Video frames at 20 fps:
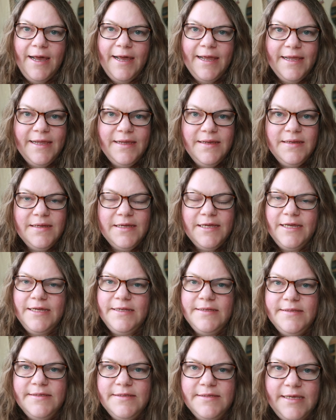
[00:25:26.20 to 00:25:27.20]
Hi,
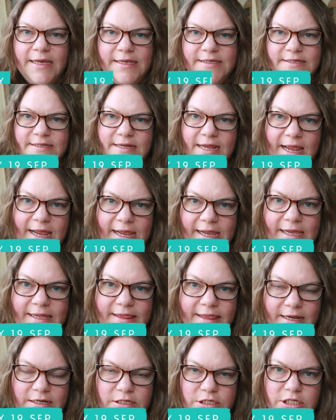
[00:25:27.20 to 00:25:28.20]
it's Saturday
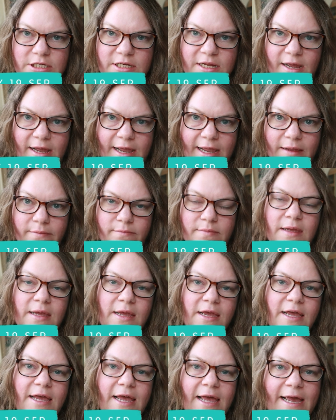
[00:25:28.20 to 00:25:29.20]
lunchtime,
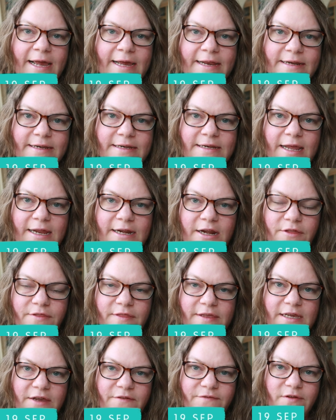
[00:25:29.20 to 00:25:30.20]
and I don't
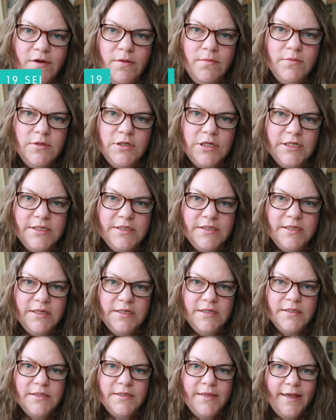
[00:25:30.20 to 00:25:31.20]
think I filmed
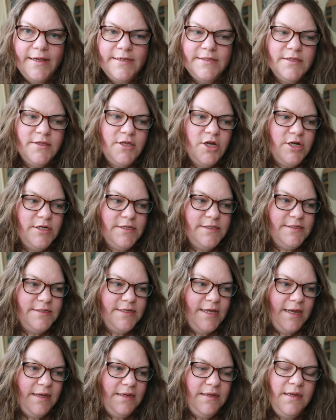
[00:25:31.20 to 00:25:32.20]
since last
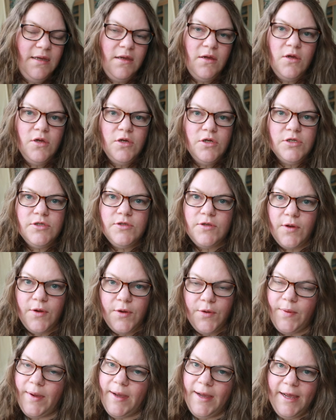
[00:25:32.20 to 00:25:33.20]
Thursday.
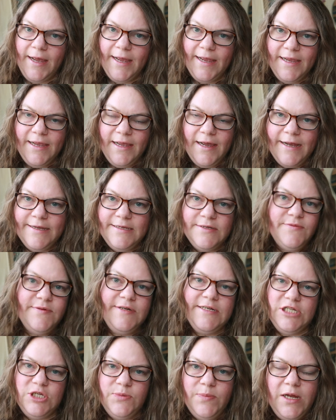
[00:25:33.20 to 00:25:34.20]
So, hi, I didn't
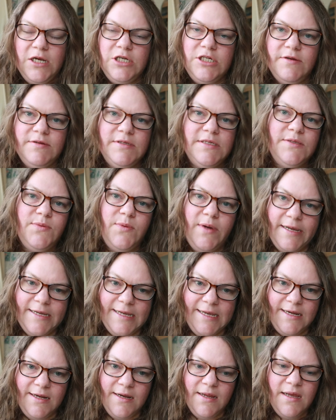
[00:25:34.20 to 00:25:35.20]
really do much, I was just
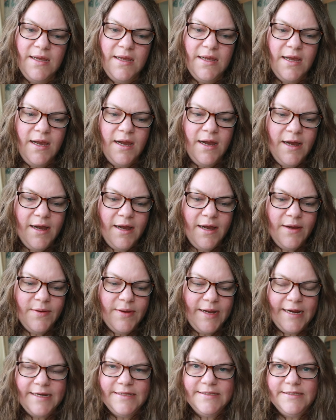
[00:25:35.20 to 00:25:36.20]
working.
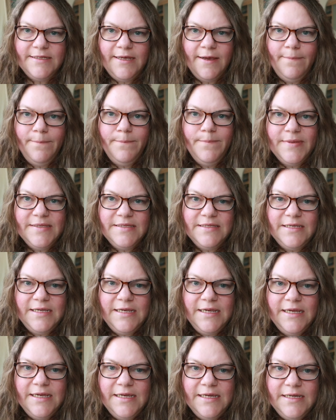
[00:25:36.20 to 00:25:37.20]
Had some
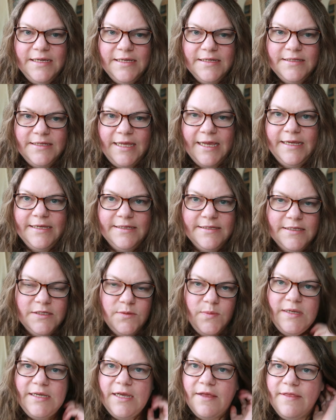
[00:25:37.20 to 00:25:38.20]
busy days
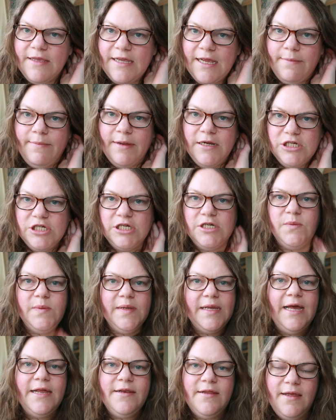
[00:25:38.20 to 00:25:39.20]
this week. I think I mentioned
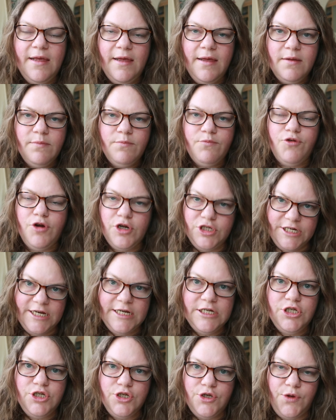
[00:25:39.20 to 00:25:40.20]
we had a
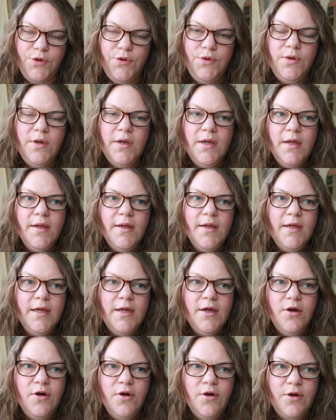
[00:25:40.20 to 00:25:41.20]
project due
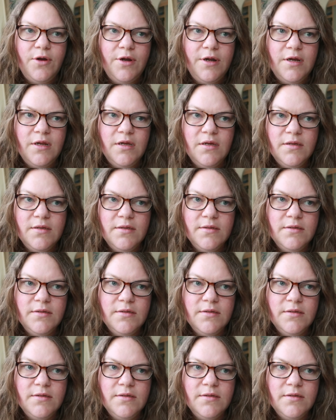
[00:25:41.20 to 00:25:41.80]
on